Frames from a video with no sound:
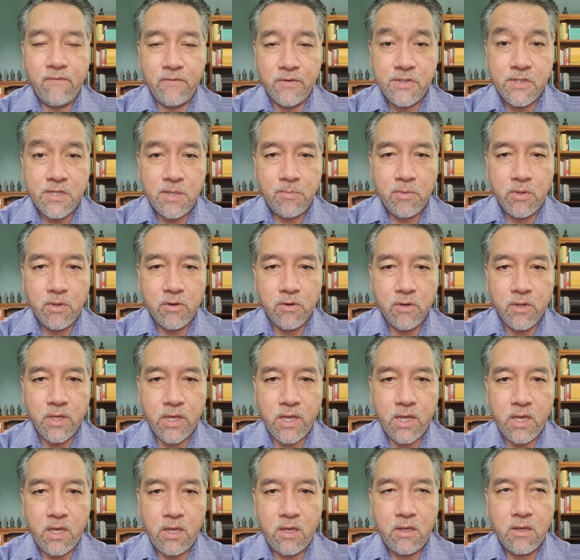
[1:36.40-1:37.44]

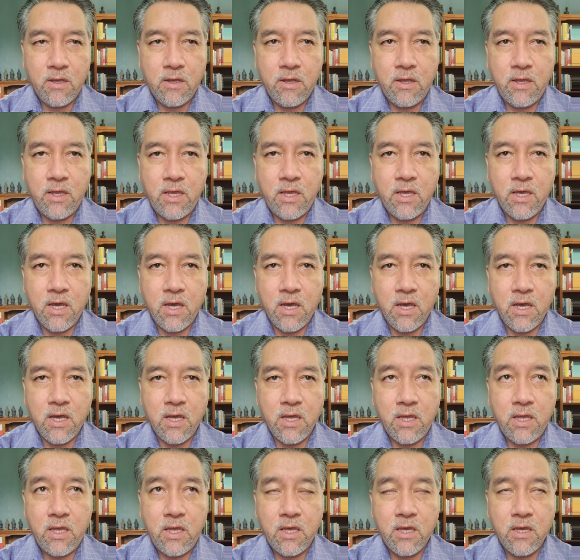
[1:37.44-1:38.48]
Similarly,
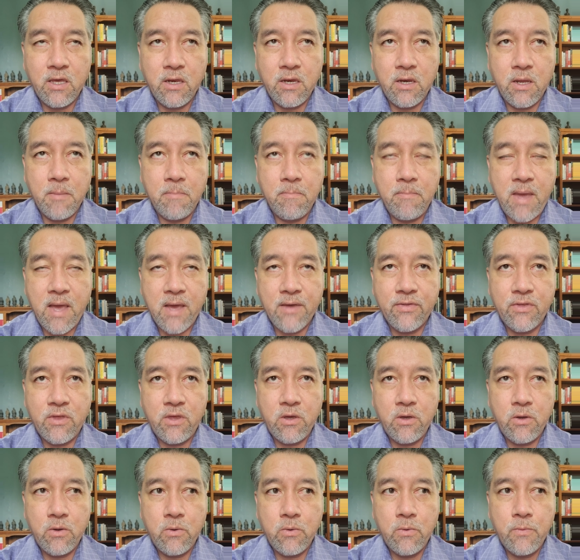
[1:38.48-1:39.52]
in
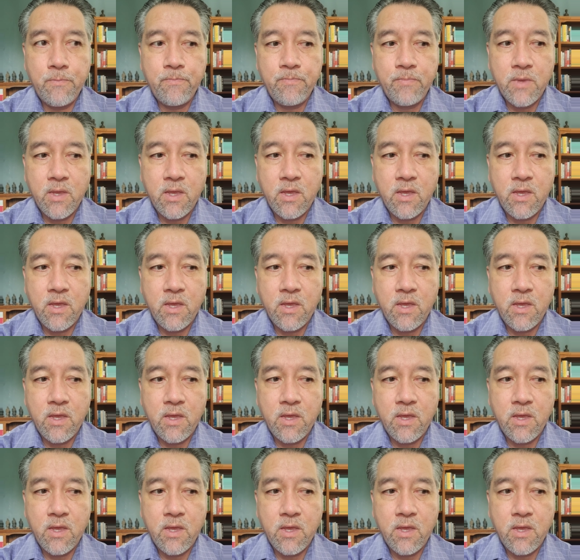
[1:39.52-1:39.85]
Matthew